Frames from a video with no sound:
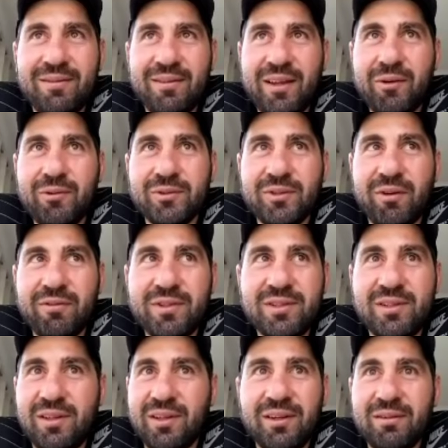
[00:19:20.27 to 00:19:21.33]
that was
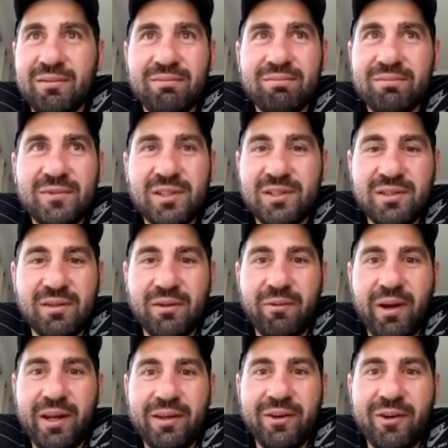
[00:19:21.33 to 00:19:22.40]
obviously just a
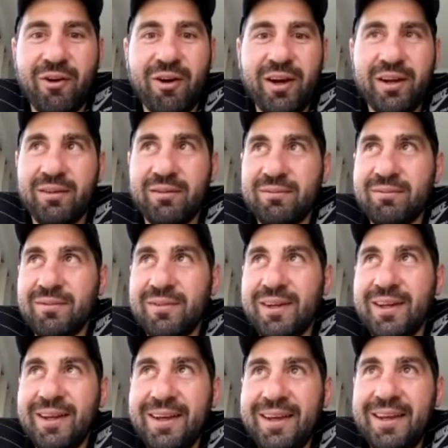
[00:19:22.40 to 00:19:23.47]
great night, and
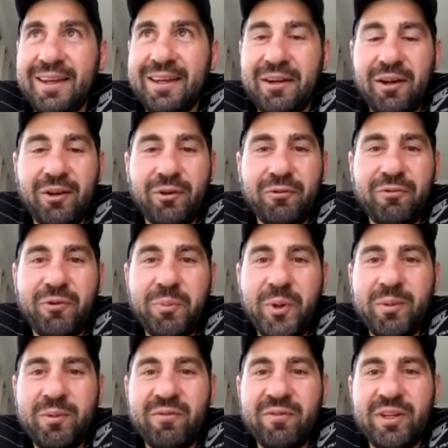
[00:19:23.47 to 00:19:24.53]
you know, good for
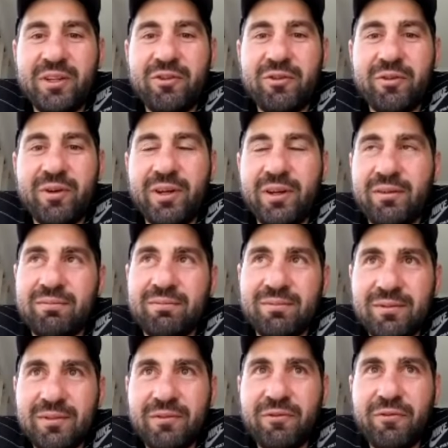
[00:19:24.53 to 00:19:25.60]
Melbourne Victory and
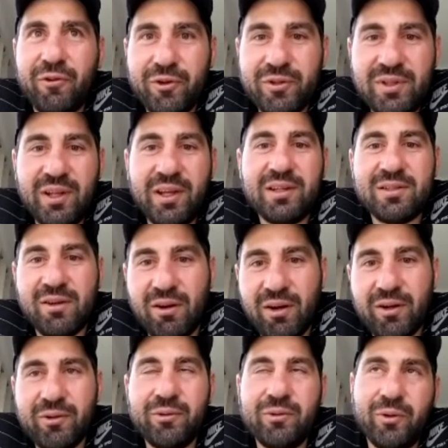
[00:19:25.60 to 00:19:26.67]
first league
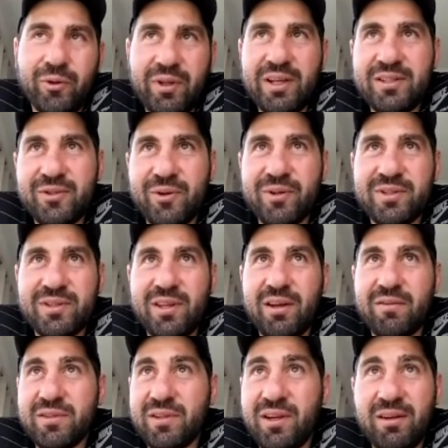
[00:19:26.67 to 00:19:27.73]
title, all that sort of
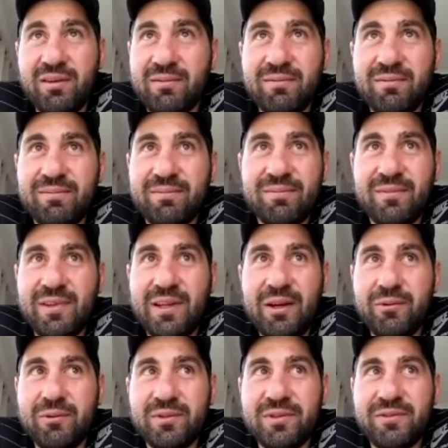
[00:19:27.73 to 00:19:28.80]
stuff. So
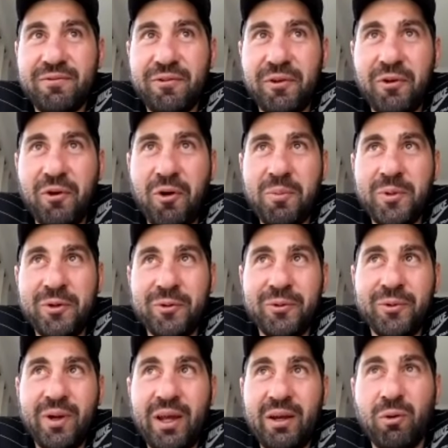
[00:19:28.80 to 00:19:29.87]
that was
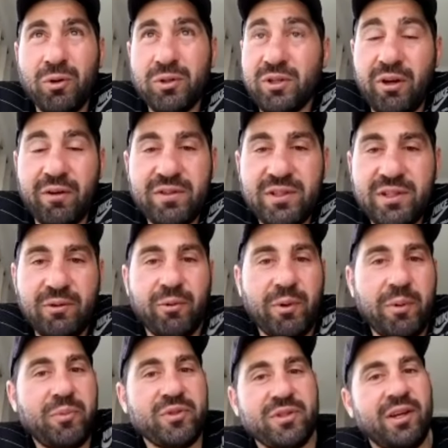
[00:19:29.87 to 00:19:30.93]
phenomenal. And also, obviously,
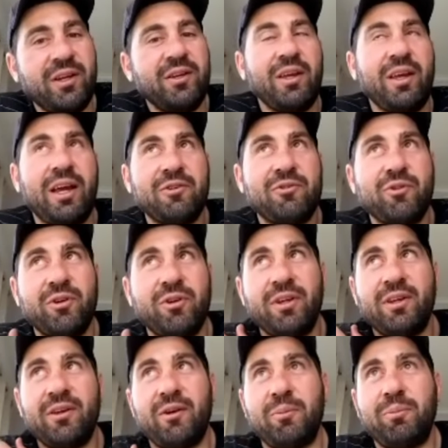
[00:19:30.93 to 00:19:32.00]
representing your country.
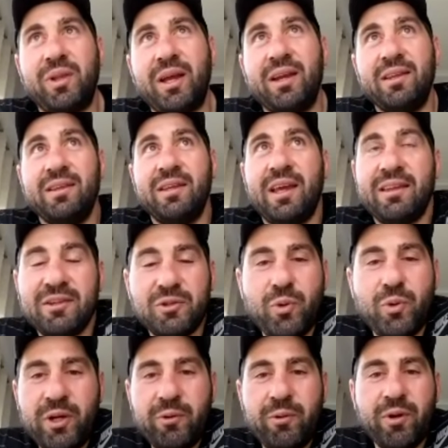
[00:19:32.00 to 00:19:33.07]
I played in the
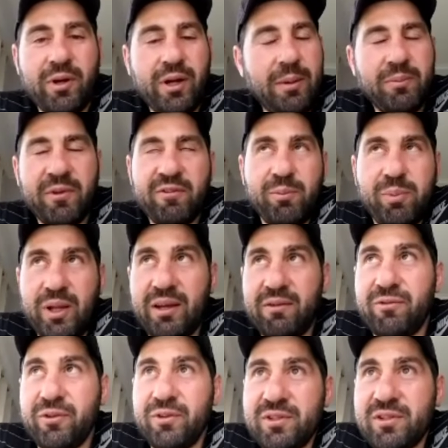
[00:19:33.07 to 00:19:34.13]
Under-20 World Cup. Never played
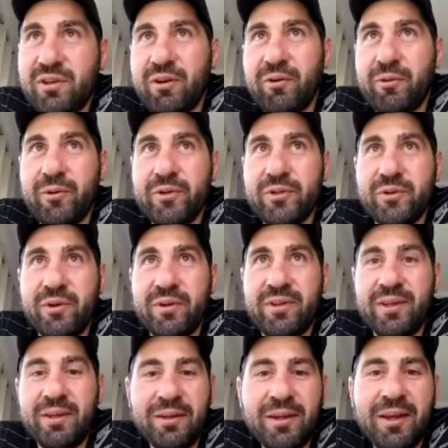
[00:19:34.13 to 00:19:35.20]
for the Socceroos or
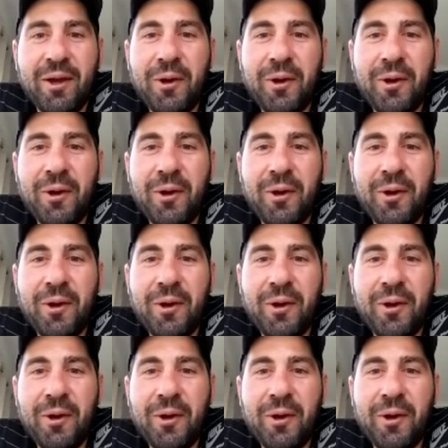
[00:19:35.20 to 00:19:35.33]
anything.